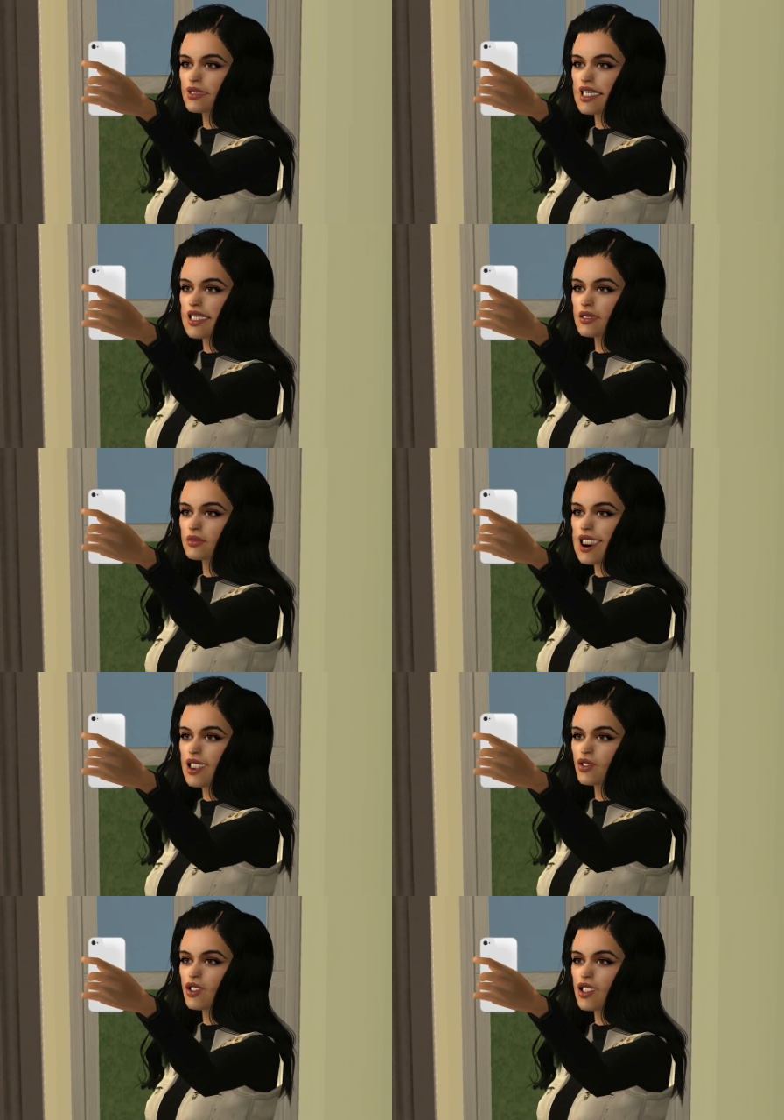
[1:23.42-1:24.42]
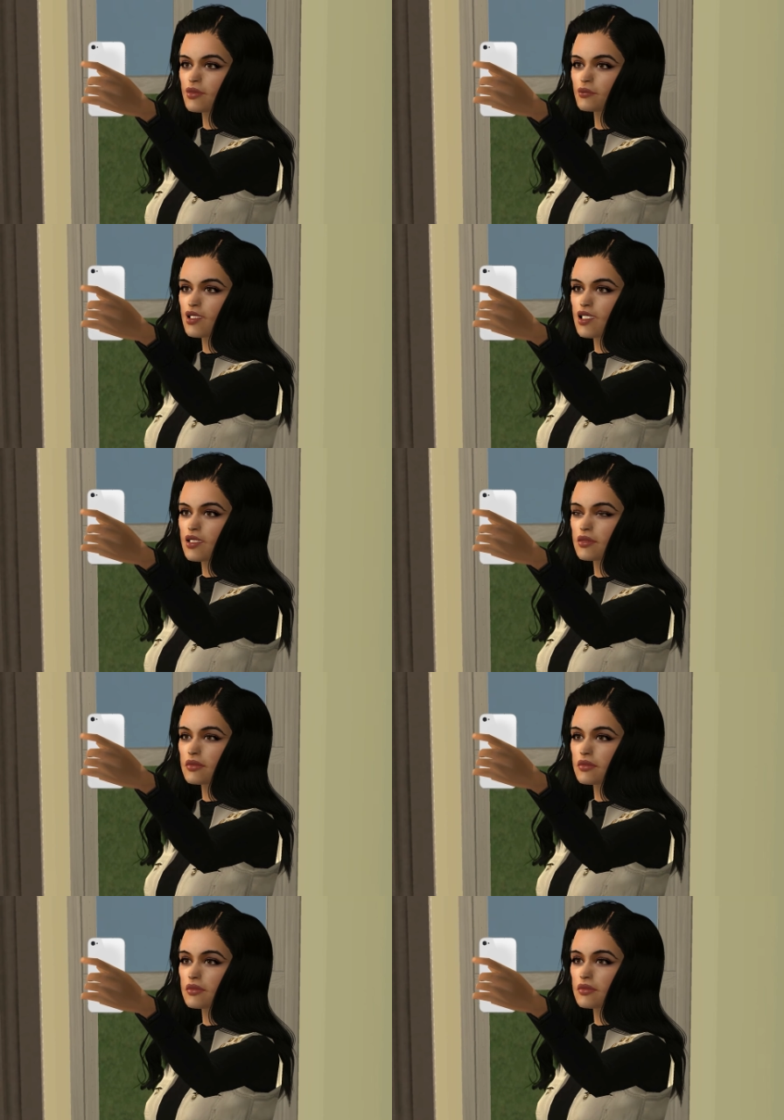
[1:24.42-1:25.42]
Babe, I miss you so
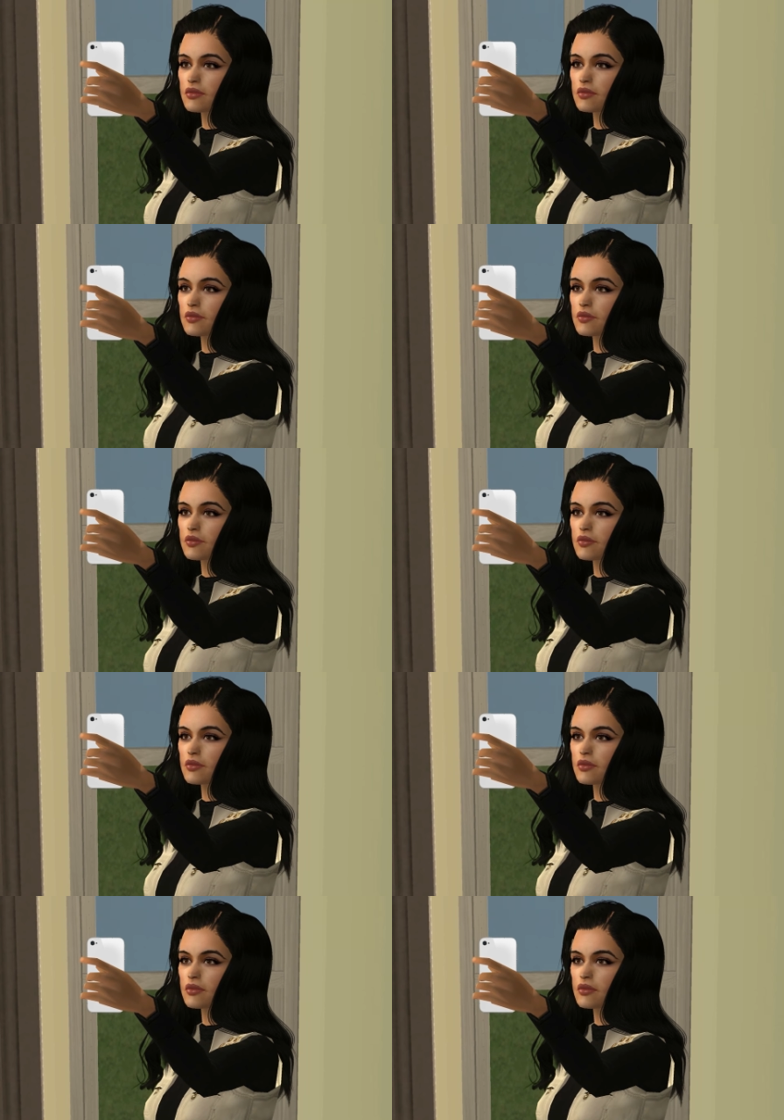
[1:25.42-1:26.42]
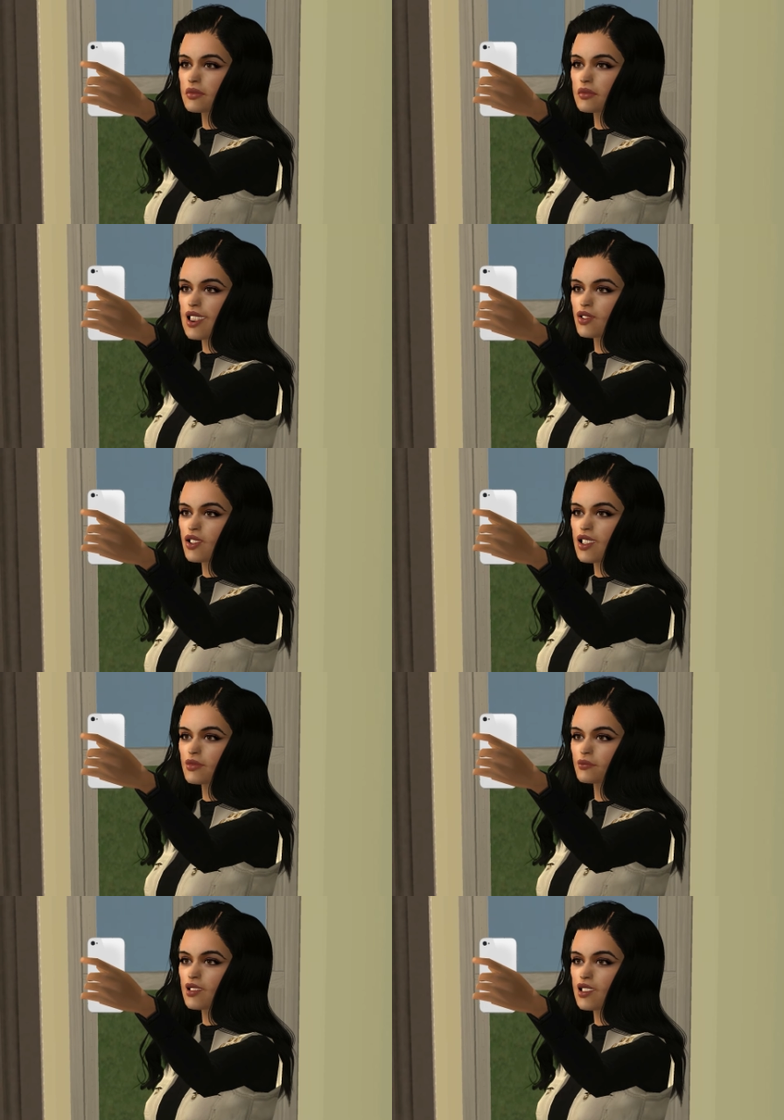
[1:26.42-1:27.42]
much. I miss you too. I wish you
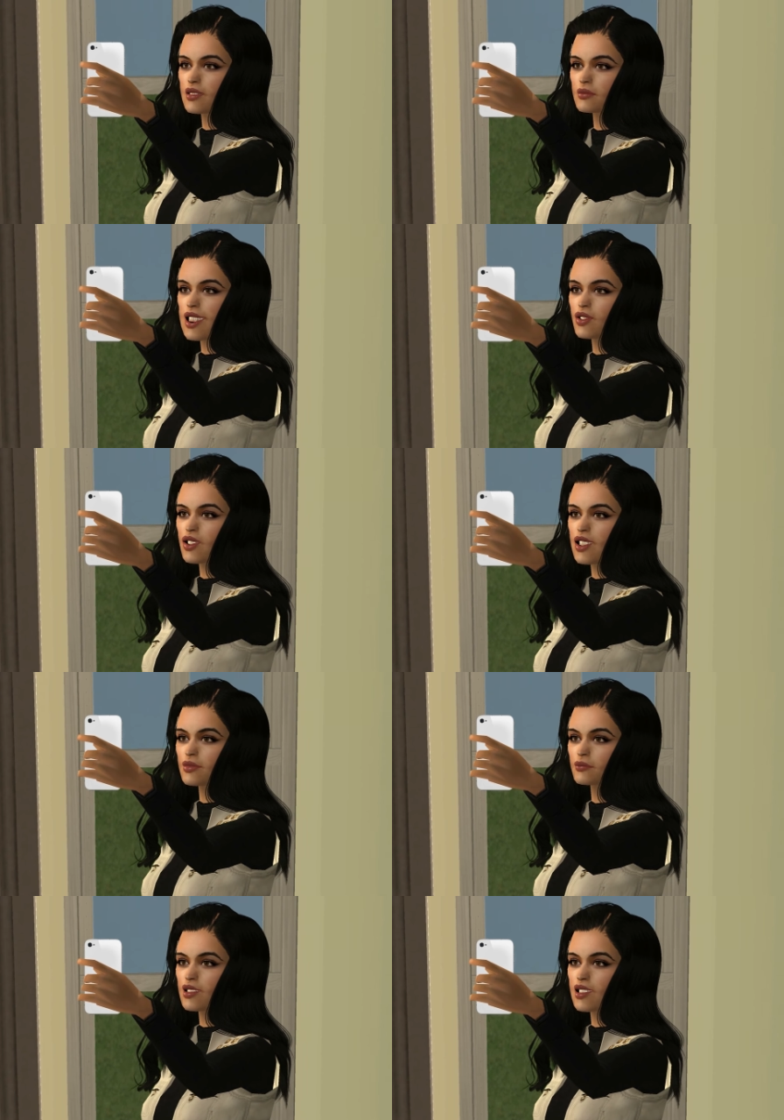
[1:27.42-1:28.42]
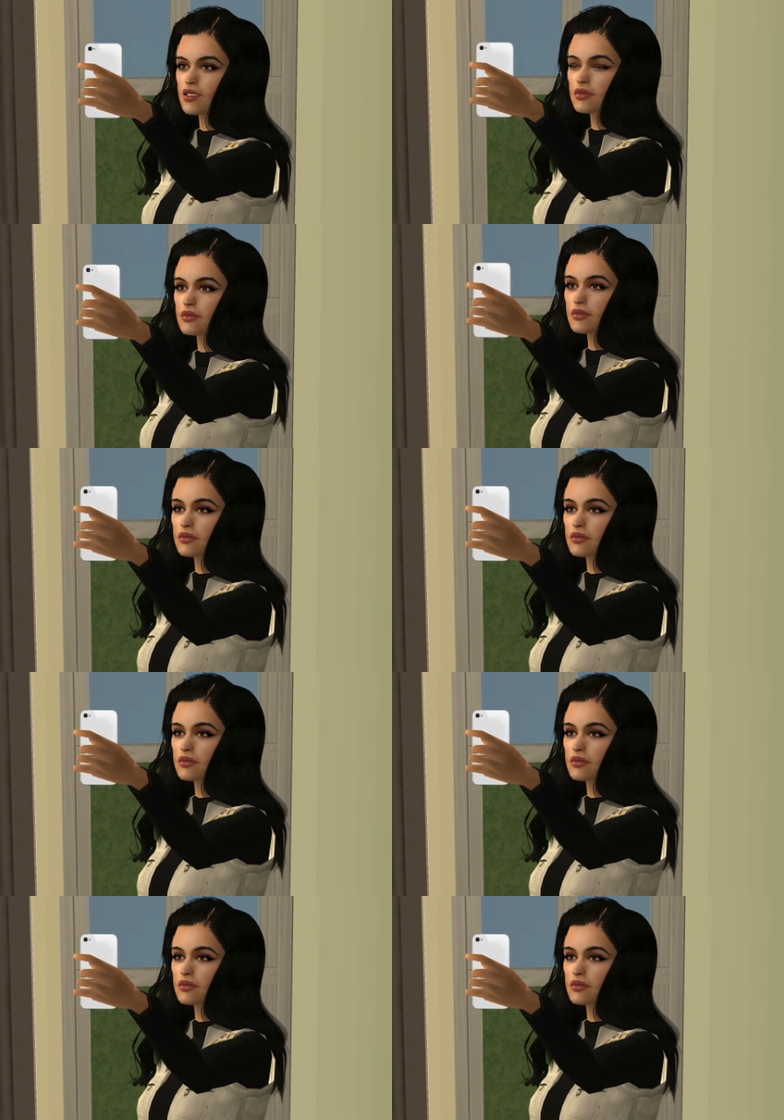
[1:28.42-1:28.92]
were right here with me right now.